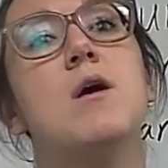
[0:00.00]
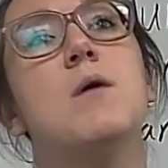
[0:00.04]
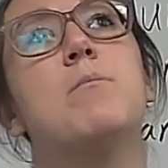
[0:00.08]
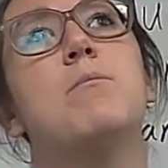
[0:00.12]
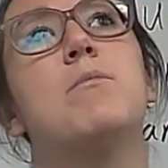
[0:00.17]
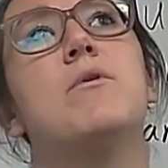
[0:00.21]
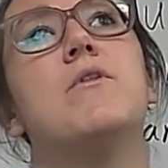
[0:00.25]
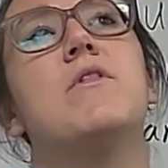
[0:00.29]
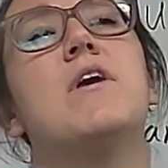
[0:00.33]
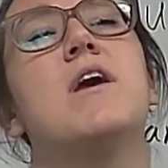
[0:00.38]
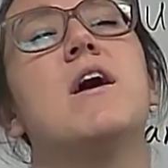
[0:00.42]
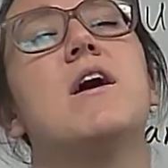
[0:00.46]

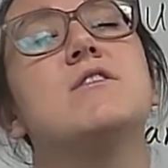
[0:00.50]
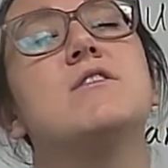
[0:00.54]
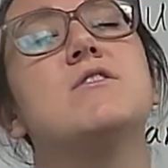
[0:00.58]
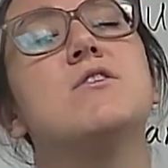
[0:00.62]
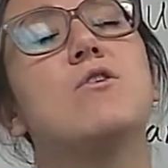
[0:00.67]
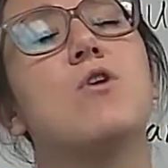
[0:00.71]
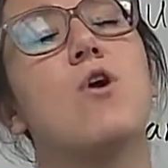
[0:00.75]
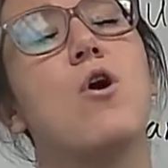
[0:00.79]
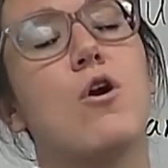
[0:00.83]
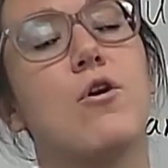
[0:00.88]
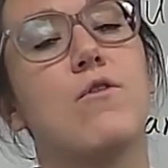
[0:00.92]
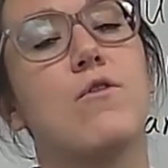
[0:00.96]
But they had to
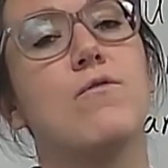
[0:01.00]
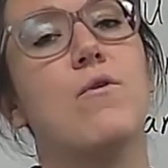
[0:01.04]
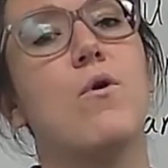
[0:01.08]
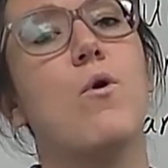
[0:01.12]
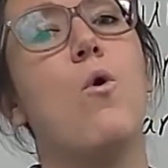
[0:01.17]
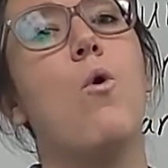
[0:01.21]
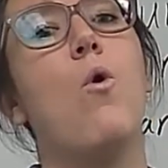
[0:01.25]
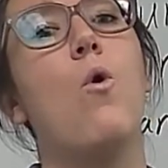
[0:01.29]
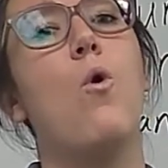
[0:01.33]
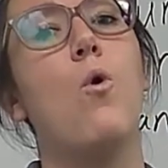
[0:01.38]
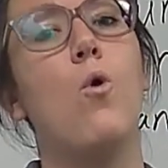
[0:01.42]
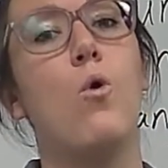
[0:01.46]
carve a
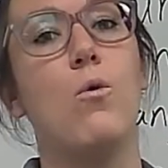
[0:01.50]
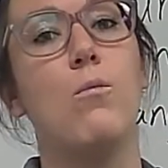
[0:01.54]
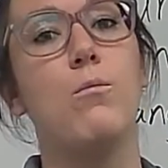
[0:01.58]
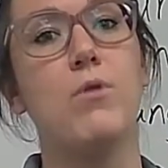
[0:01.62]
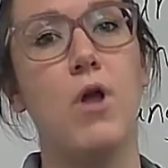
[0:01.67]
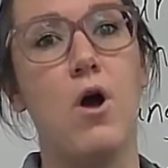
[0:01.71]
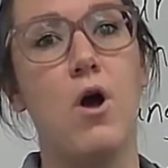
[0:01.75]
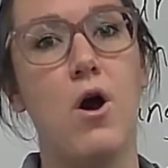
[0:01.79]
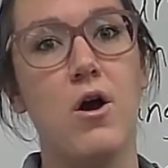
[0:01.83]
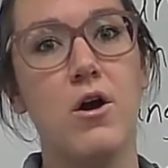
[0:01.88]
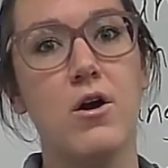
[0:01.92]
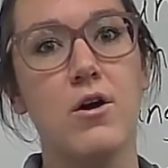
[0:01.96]
whole
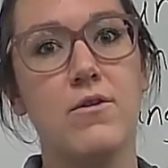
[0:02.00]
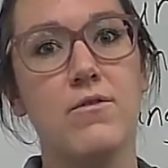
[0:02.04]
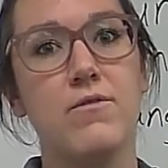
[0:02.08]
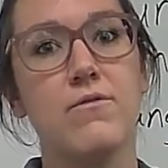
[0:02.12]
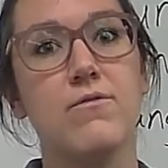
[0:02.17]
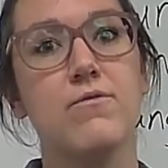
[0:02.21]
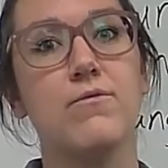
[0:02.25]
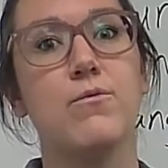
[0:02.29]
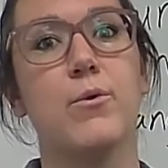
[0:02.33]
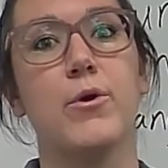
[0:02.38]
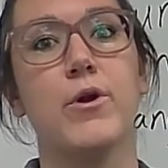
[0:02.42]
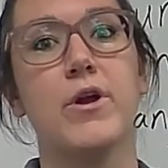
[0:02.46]
block
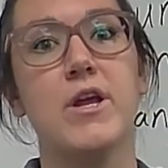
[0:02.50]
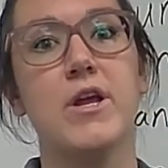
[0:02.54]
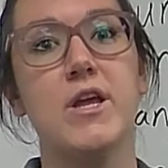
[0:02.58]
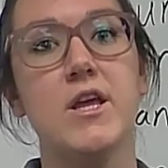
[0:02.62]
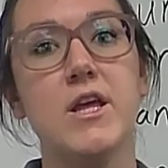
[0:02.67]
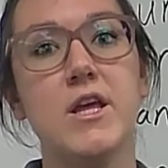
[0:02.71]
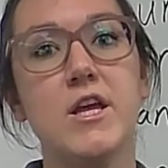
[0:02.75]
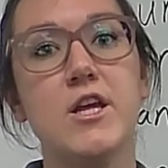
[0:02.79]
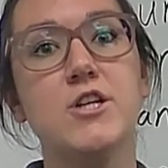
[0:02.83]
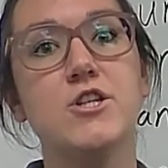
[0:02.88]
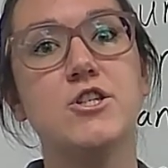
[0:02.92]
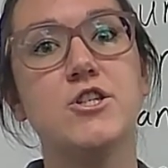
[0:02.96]
for
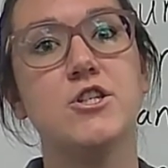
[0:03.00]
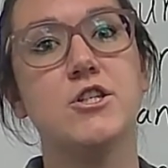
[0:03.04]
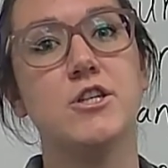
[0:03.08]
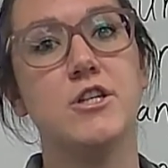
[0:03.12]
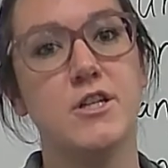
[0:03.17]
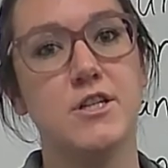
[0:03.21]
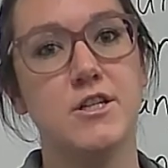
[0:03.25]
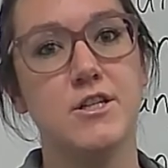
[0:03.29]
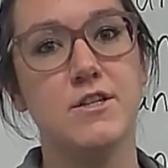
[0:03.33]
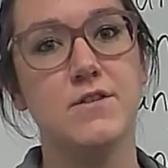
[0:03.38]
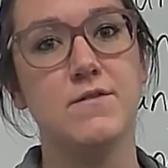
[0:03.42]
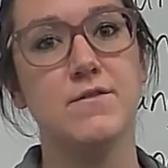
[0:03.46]
each
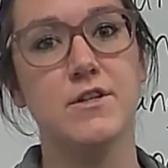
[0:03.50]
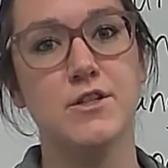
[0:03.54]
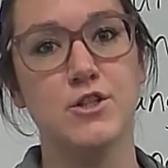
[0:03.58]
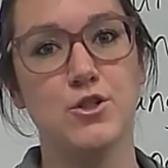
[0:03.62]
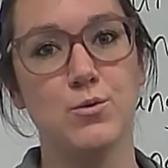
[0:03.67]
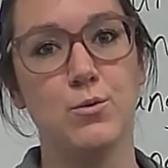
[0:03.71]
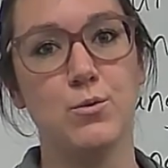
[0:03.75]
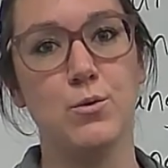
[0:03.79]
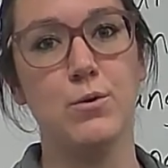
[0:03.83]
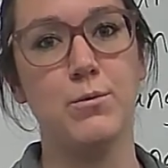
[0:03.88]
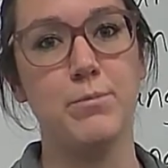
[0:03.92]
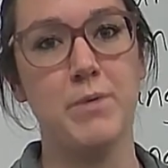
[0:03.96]

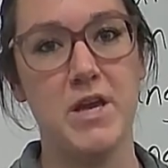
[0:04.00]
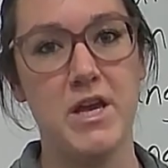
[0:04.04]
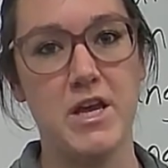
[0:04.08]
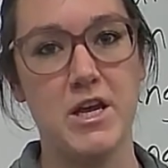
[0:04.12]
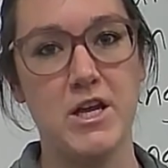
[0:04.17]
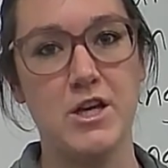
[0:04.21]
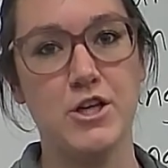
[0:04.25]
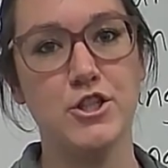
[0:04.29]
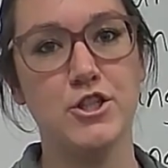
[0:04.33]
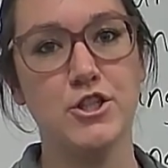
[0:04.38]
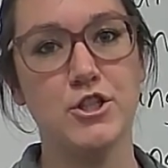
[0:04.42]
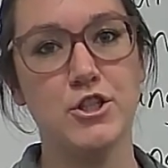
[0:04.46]
individual
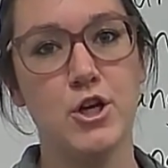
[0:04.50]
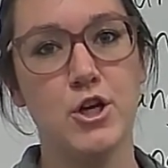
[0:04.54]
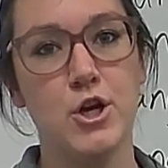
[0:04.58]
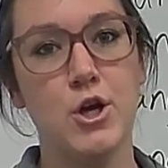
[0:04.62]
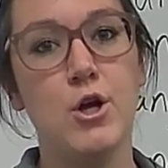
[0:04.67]
page,